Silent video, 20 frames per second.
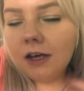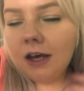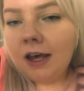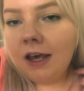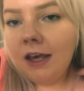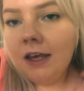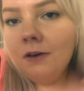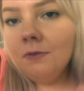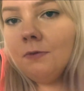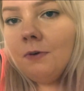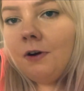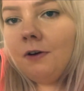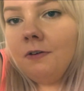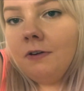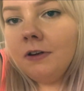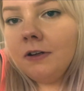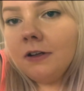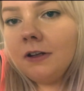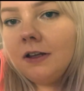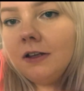I hate
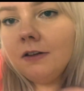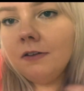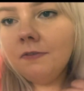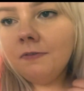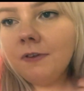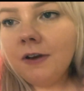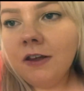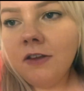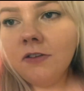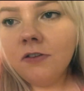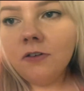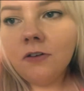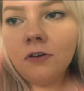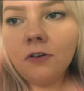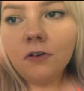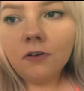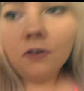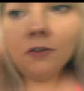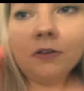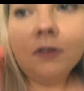wearing like a vest
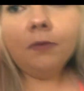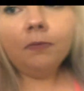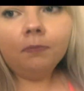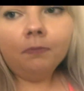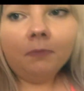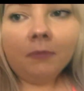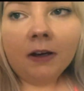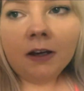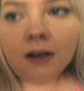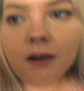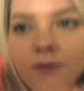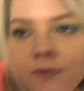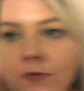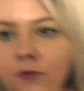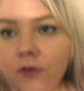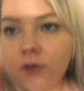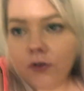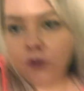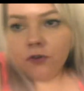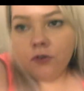top because my
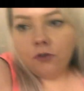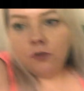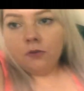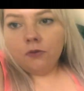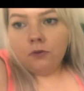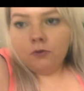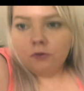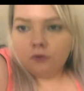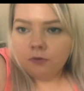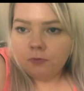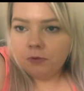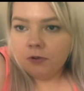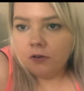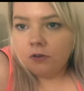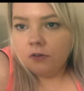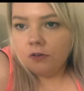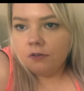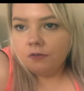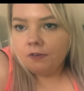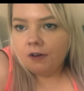arms look huge
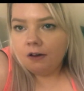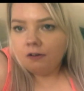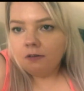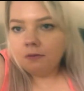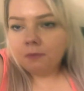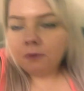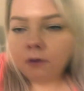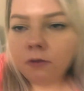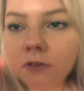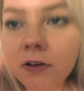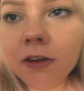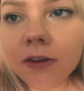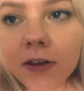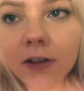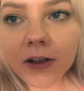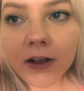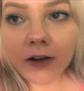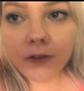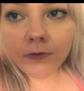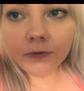because of how I'm holding the
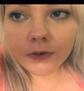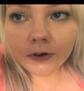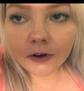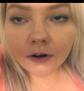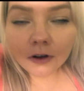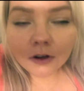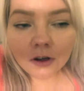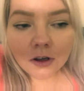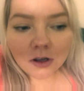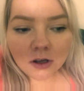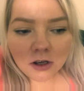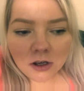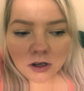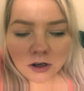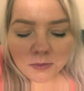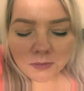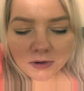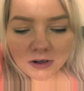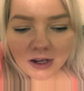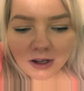camera.
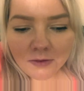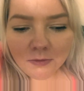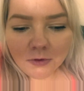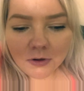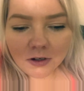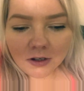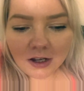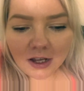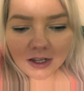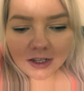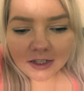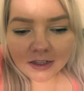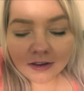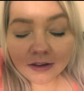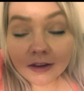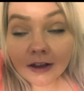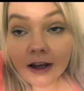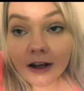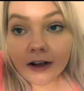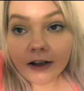But I want to like
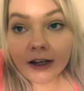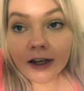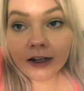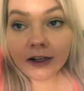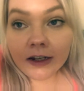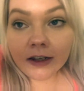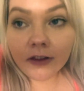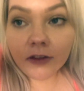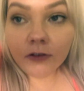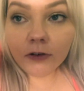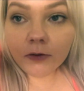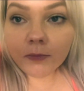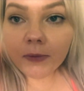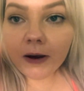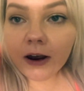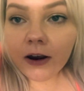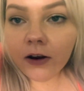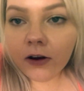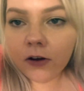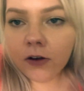start getting into a
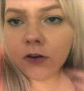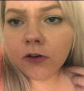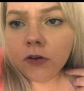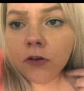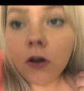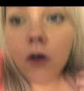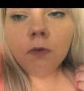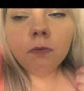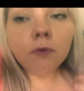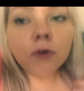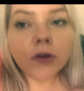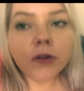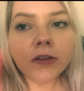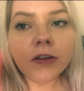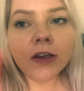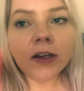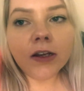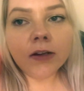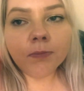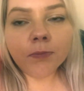better, not
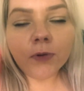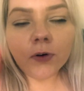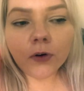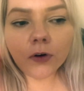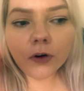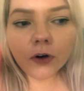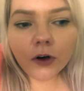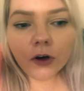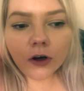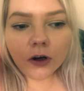routine, but